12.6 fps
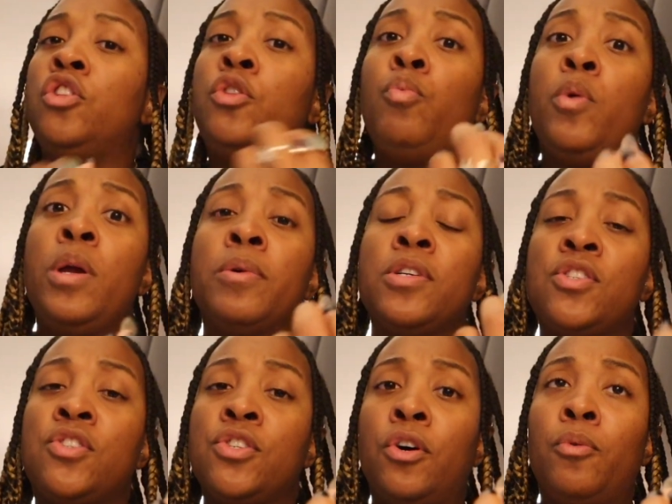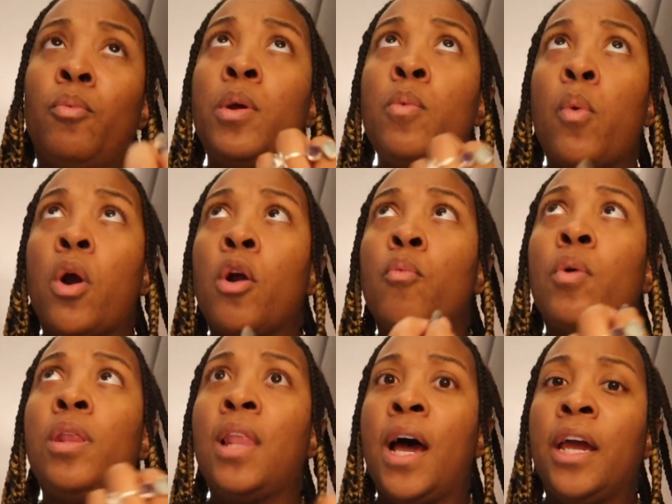we weren't
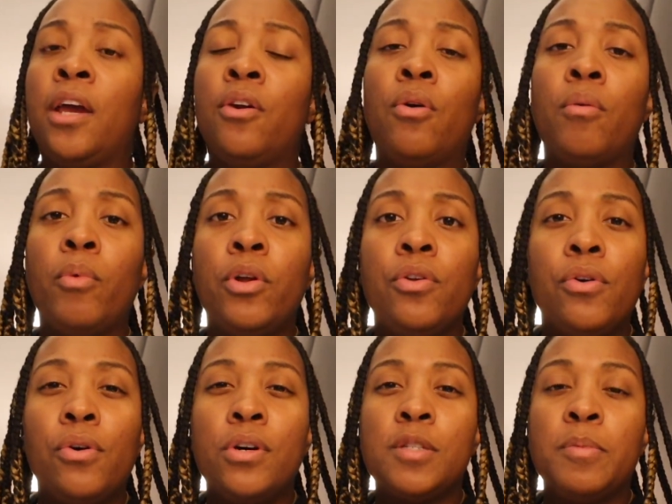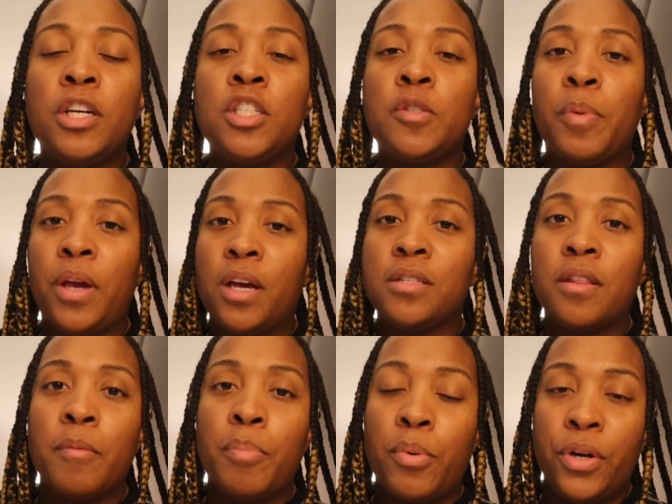reliant on Wendell as much because of
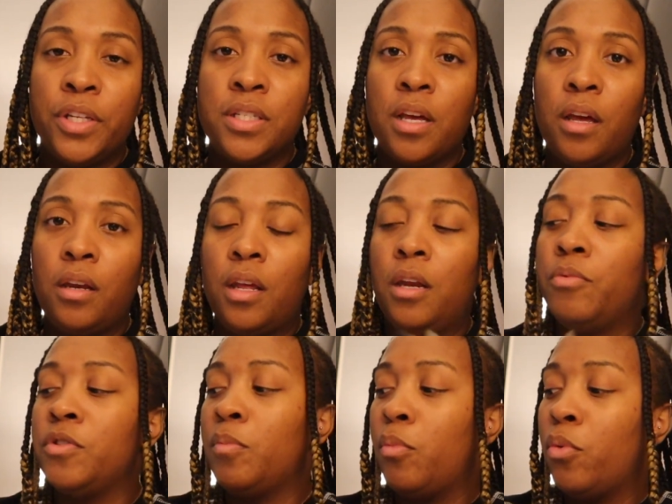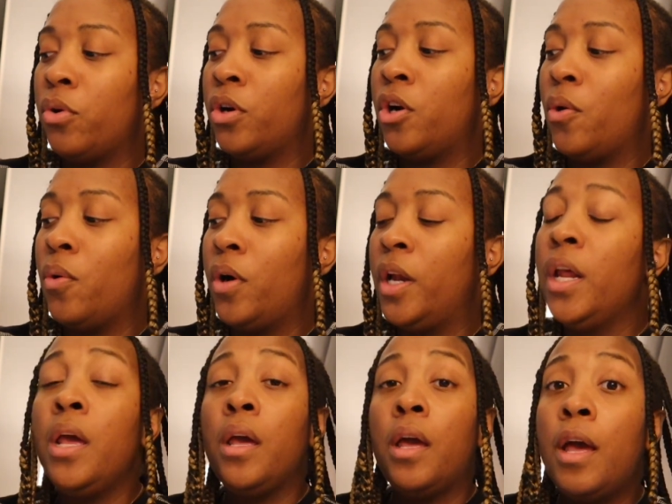the poison, and it was more on
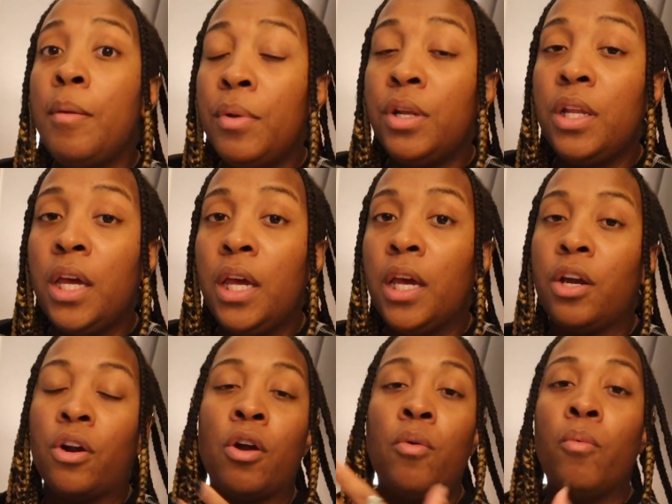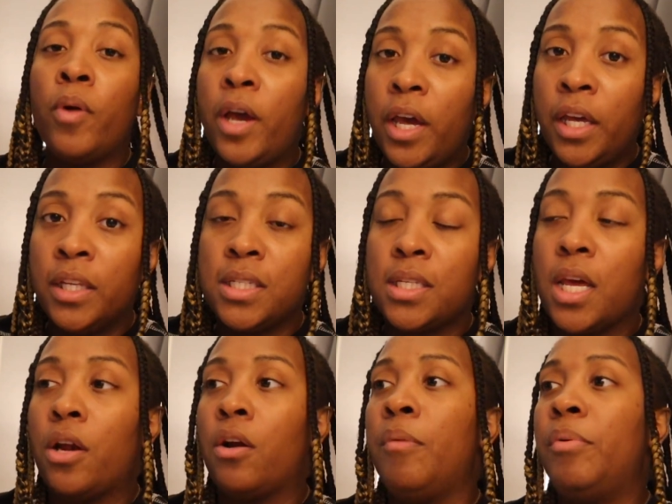Emily and her wits
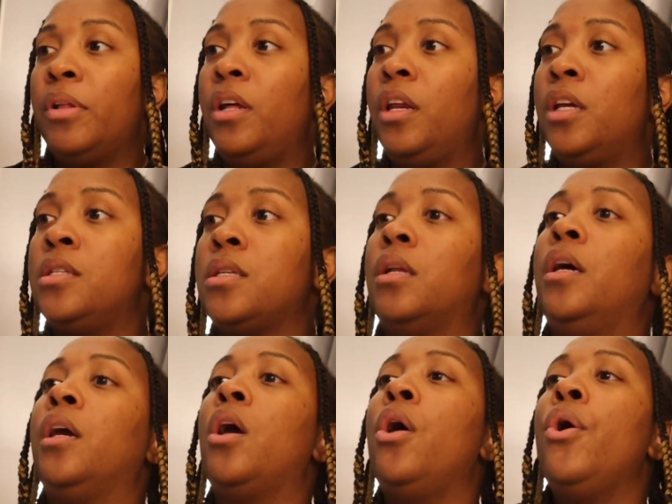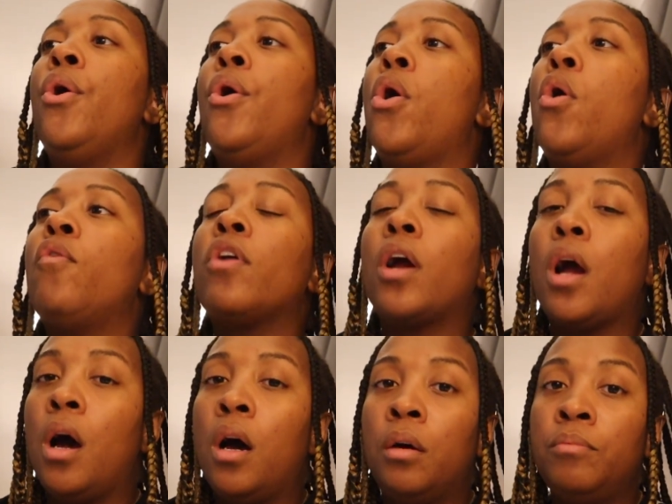and her ability to, like,
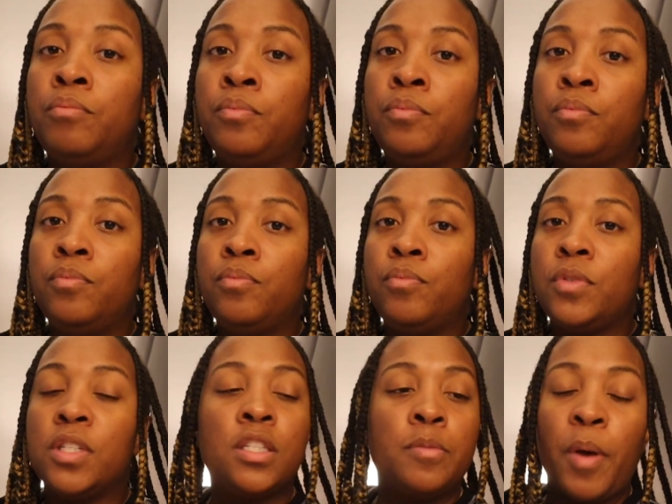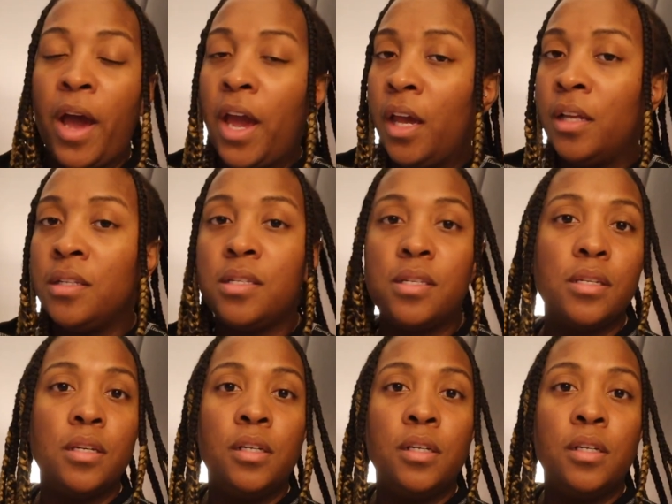overcome despite